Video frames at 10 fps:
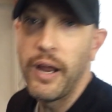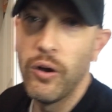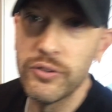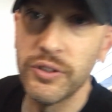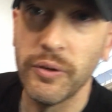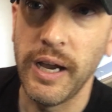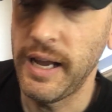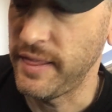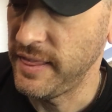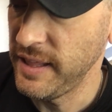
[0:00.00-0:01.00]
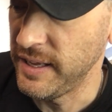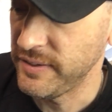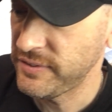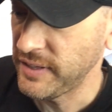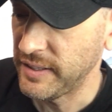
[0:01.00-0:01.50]
also got
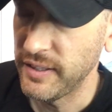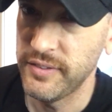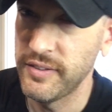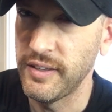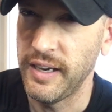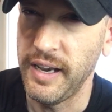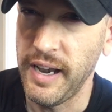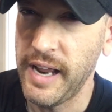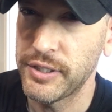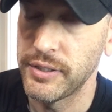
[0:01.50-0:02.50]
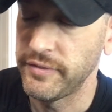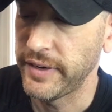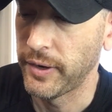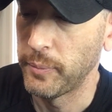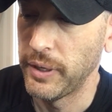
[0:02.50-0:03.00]
this, and this isn't an action
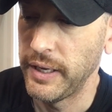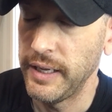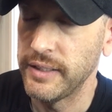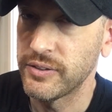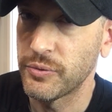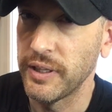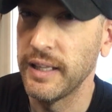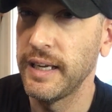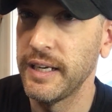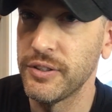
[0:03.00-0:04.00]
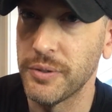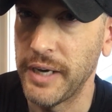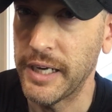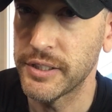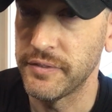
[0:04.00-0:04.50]
figure, but it's related to an
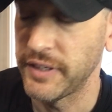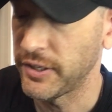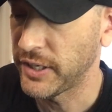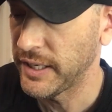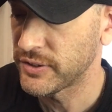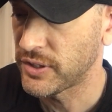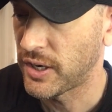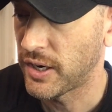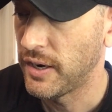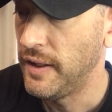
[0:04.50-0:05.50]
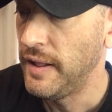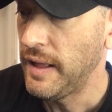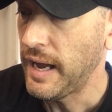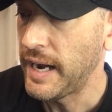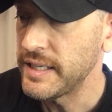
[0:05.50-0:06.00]
action figure Kickstarter.
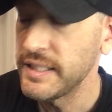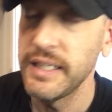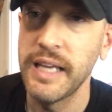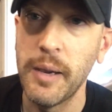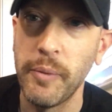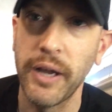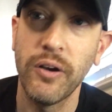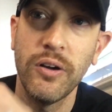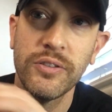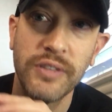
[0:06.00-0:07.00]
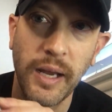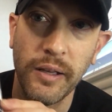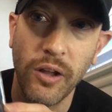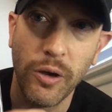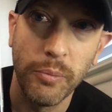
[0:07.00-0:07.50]
I did get my Call Sign
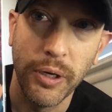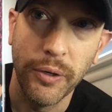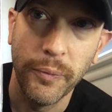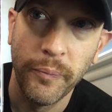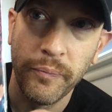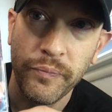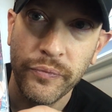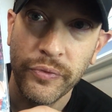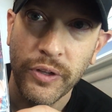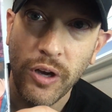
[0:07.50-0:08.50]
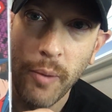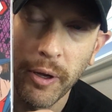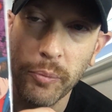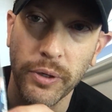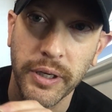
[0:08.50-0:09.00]
Longbow
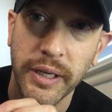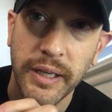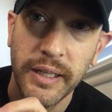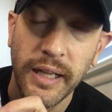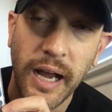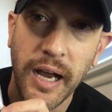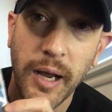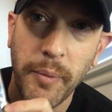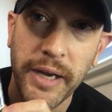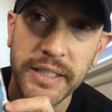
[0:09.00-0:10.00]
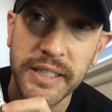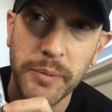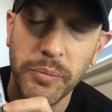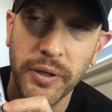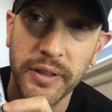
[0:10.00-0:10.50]
comic book. I
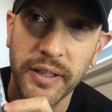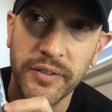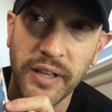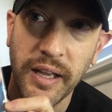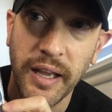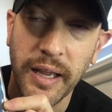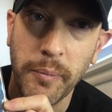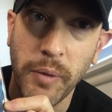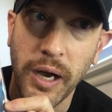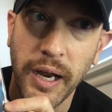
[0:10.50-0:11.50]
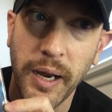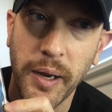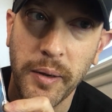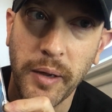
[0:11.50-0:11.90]
did put this in my